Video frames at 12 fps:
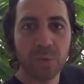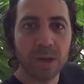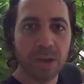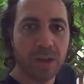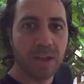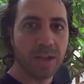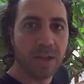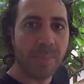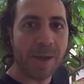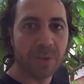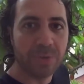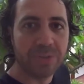
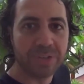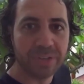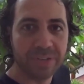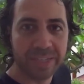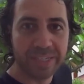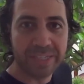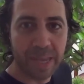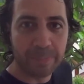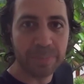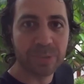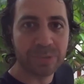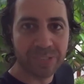about the
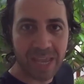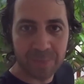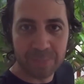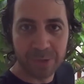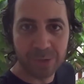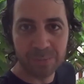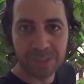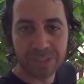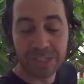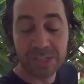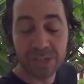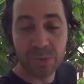temples and pyramids
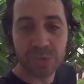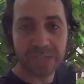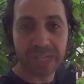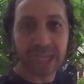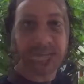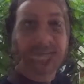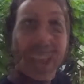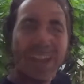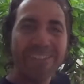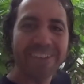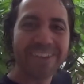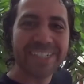in the Yucatan.
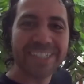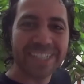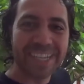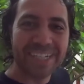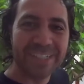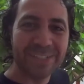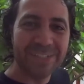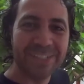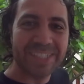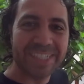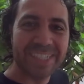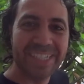Very excited to
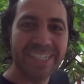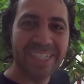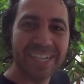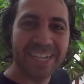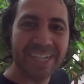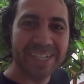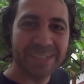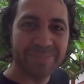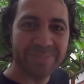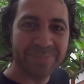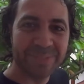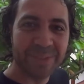see
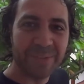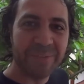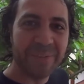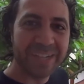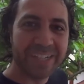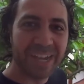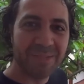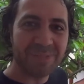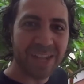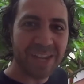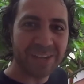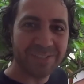what comes
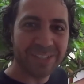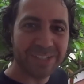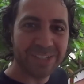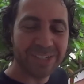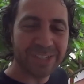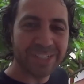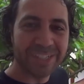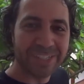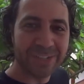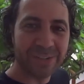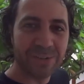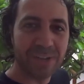out of this journey.
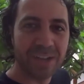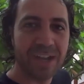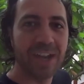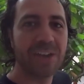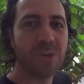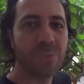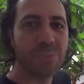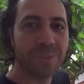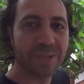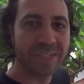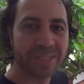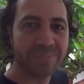So I hope
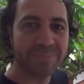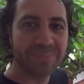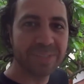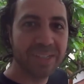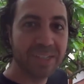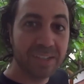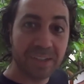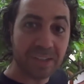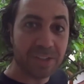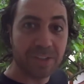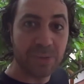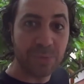
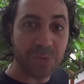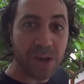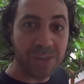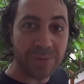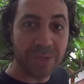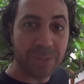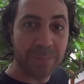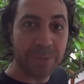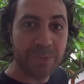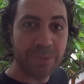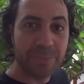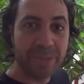you follow it a bit
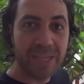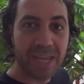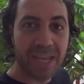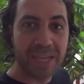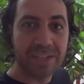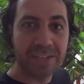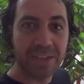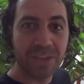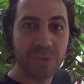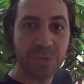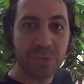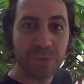with me, and
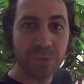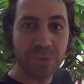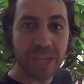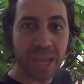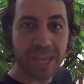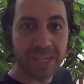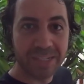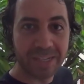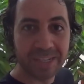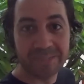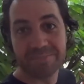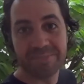you too
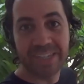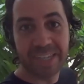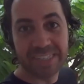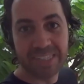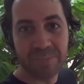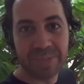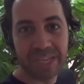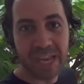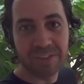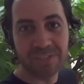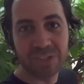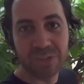can get something out
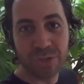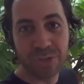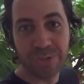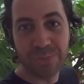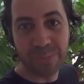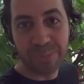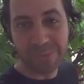of this journey from